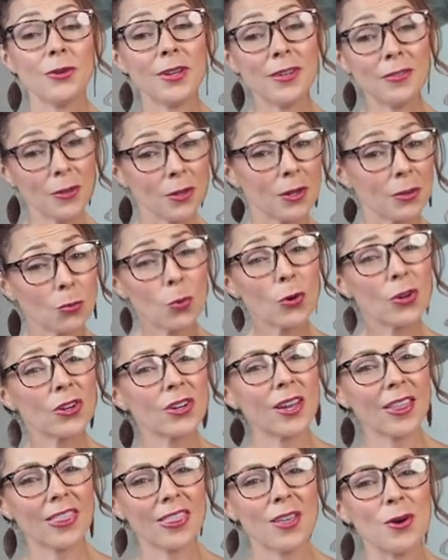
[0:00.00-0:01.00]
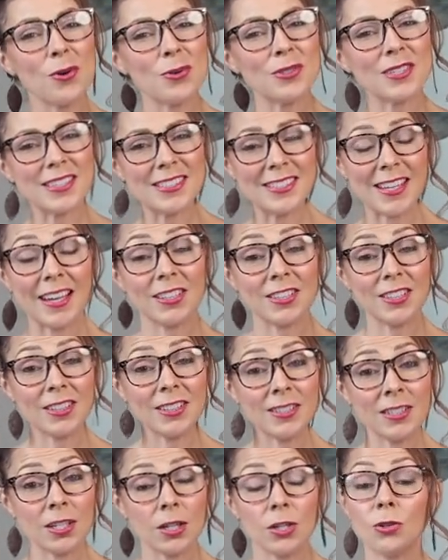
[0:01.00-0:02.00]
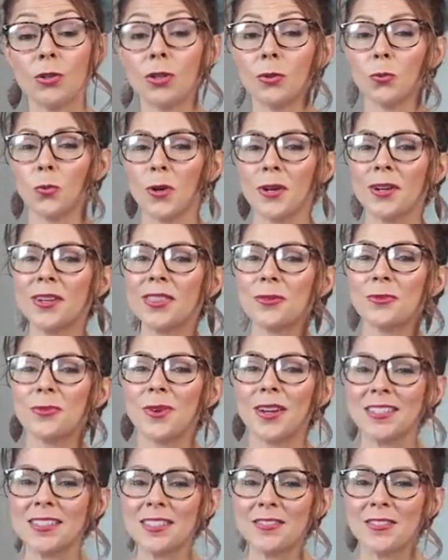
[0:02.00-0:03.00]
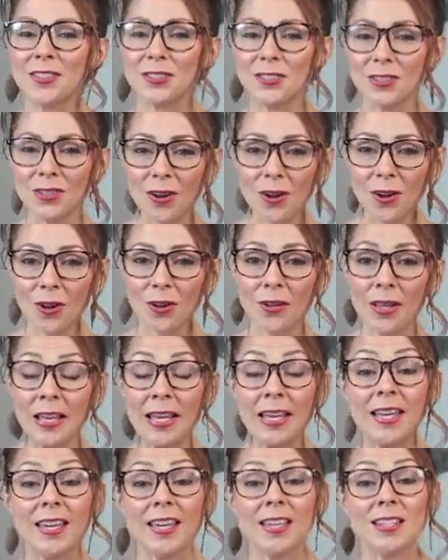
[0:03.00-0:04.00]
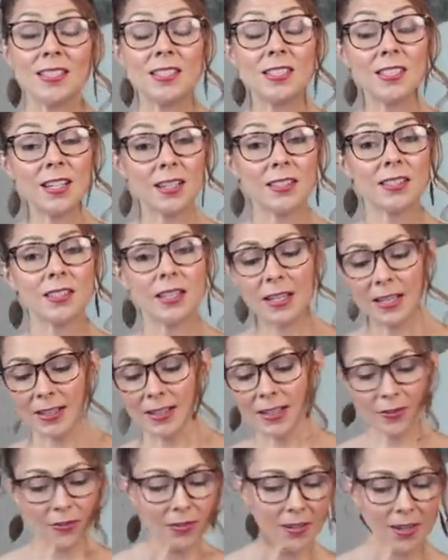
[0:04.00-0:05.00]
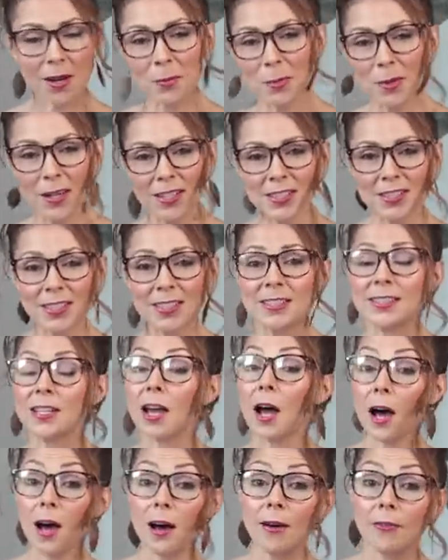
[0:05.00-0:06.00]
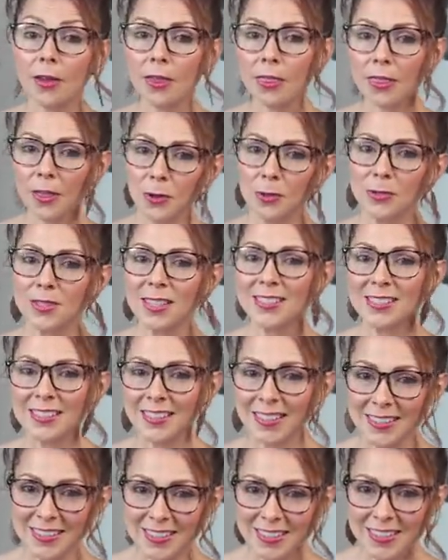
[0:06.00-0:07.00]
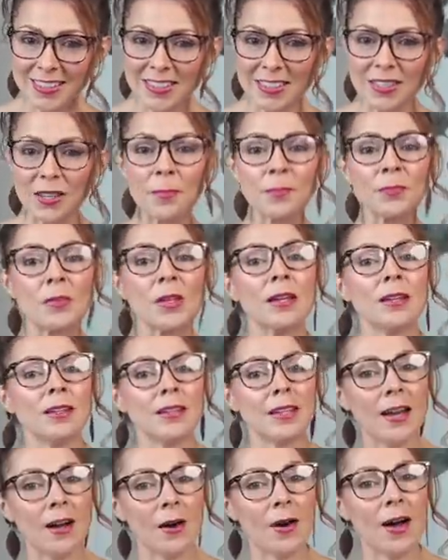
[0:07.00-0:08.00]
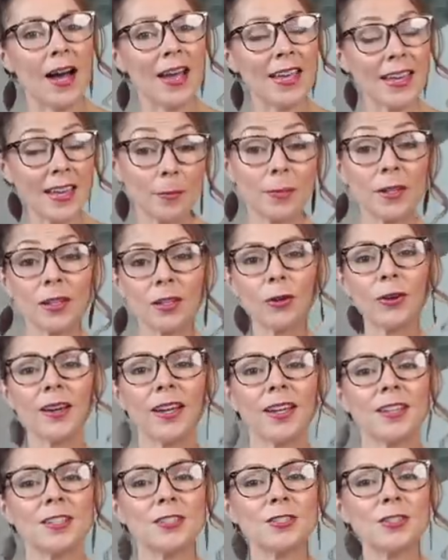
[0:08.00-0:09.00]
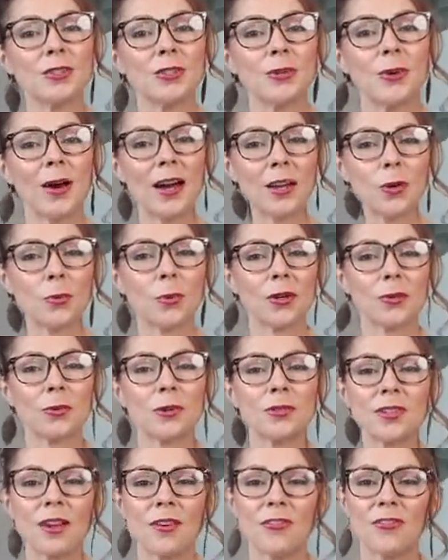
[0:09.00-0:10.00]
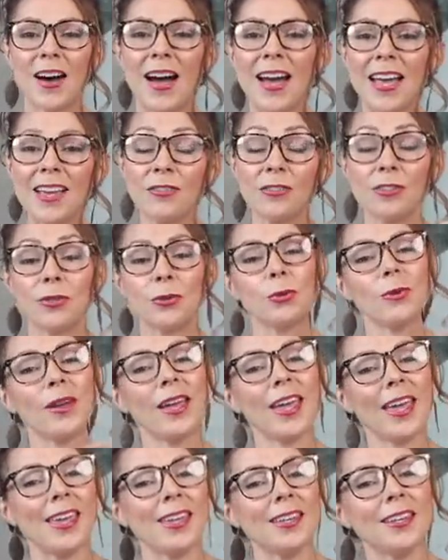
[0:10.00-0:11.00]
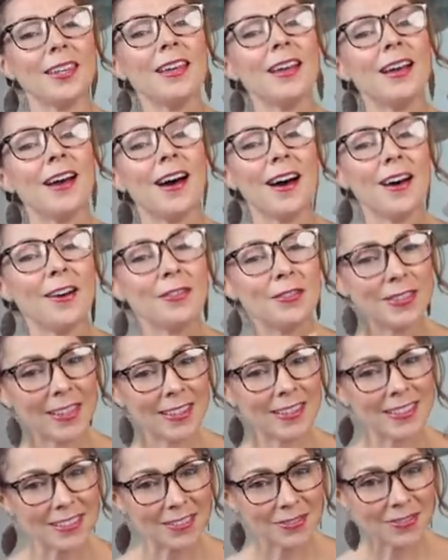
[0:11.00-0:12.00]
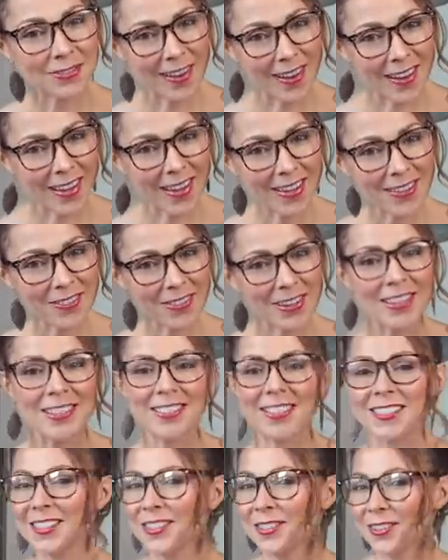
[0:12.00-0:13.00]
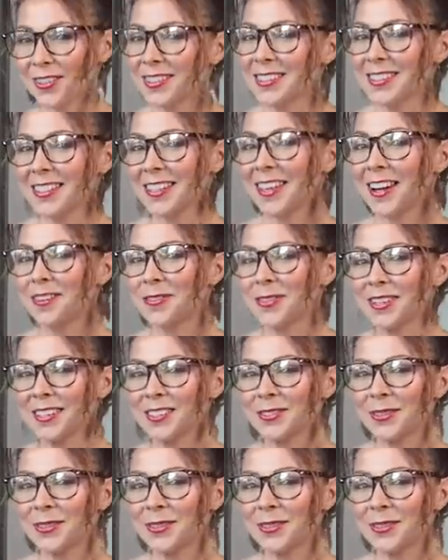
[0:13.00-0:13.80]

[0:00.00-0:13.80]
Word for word: if you can work those sections, you can work the rest of the shawl. It is just different combinations of those stitches. Now, I am gonna go ahead and show you how to work rows five through eight of section five, just so you can see that one as